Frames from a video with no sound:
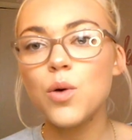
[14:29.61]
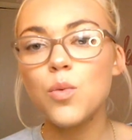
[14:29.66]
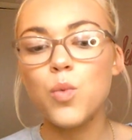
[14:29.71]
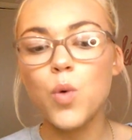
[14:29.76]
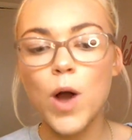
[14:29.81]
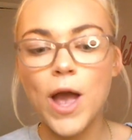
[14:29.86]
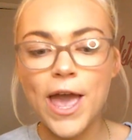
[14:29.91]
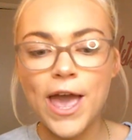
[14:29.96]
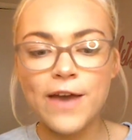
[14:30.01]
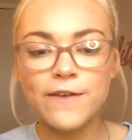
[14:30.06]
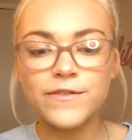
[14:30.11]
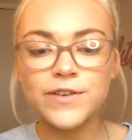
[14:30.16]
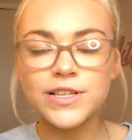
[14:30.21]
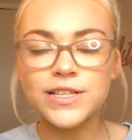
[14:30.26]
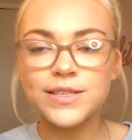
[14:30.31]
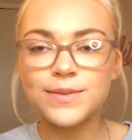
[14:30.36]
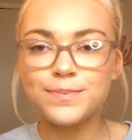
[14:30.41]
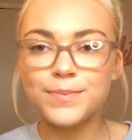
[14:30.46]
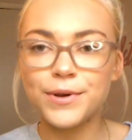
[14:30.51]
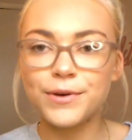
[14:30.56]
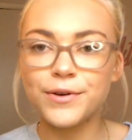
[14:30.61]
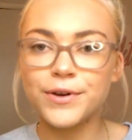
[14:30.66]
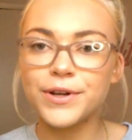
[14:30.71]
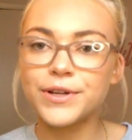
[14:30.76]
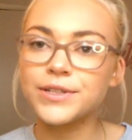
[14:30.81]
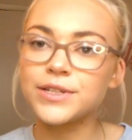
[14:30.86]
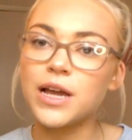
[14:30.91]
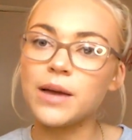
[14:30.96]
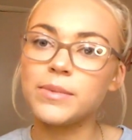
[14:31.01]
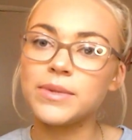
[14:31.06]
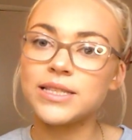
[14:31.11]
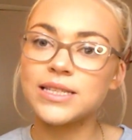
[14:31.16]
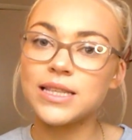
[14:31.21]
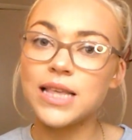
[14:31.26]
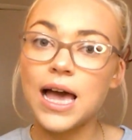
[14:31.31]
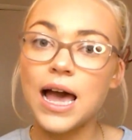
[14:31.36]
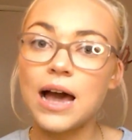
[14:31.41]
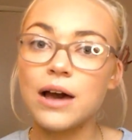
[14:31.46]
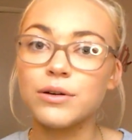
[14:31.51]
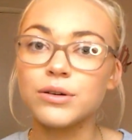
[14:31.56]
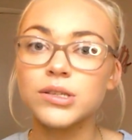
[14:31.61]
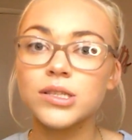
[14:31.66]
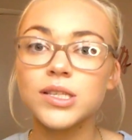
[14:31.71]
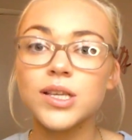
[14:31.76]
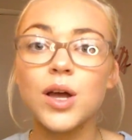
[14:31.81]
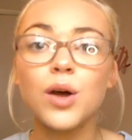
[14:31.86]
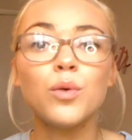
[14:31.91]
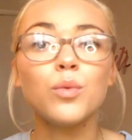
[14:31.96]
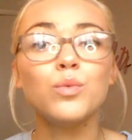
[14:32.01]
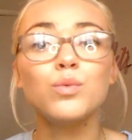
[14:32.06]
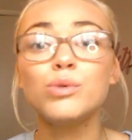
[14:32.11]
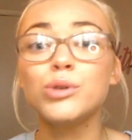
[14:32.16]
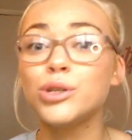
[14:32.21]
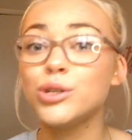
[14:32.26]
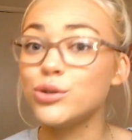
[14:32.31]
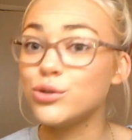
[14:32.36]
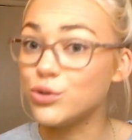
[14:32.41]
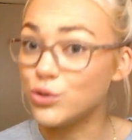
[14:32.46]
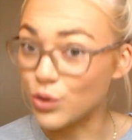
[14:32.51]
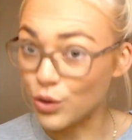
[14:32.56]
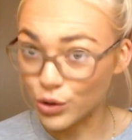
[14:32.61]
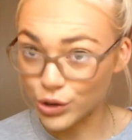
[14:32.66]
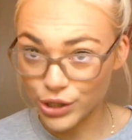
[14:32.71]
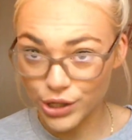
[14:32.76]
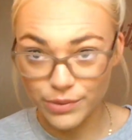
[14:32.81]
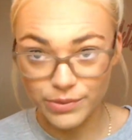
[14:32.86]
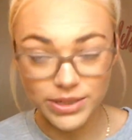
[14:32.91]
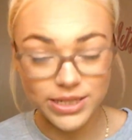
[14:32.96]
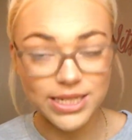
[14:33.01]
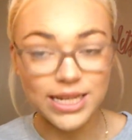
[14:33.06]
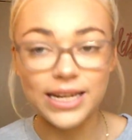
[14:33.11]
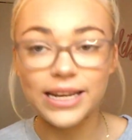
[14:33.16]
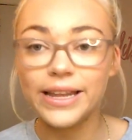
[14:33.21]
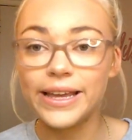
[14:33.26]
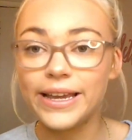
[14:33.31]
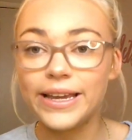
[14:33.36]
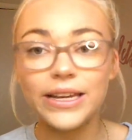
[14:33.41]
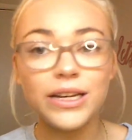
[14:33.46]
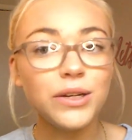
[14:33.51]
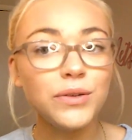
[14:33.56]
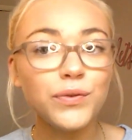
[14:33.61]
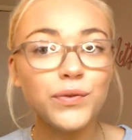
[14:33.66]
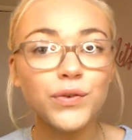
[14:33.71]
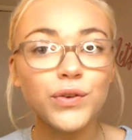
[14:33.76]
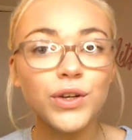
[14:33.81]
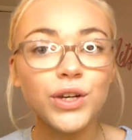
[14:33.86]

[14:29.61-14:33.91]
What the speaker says: Whatever spirit had come into the house was not going to leave.